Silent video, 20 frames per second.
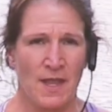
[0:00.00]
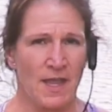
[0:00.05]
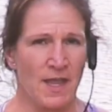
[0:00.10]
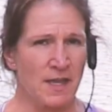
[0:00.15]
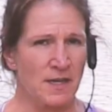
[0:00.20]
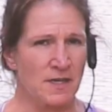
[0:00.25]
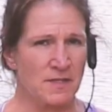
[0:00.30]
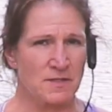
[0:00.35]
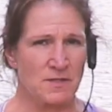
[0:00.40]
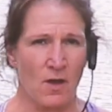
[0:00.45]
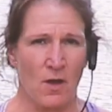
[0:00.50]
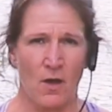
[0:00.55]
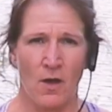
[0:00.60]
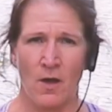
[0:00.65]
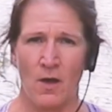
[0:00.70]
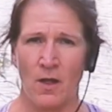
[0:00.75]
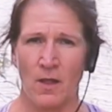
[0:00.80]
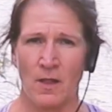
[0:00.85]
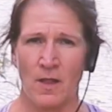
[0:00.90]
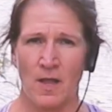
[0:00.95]
And it's
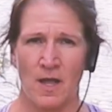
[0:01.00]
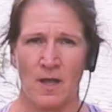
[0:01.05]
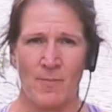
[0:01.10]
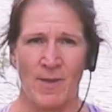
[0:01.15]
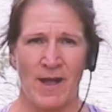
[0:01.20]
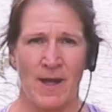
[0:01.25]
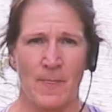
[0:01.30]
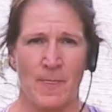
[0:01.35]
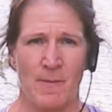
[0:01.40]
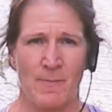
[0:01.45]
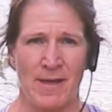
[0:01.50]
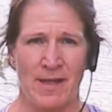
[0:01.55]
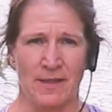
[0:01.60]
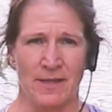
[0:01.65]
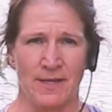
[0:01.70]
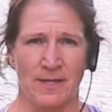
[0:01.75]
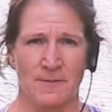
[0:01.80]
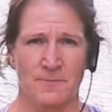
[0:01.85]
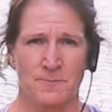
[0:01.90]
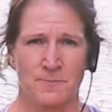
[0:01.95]
all about the
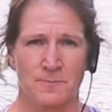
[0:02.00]
belly.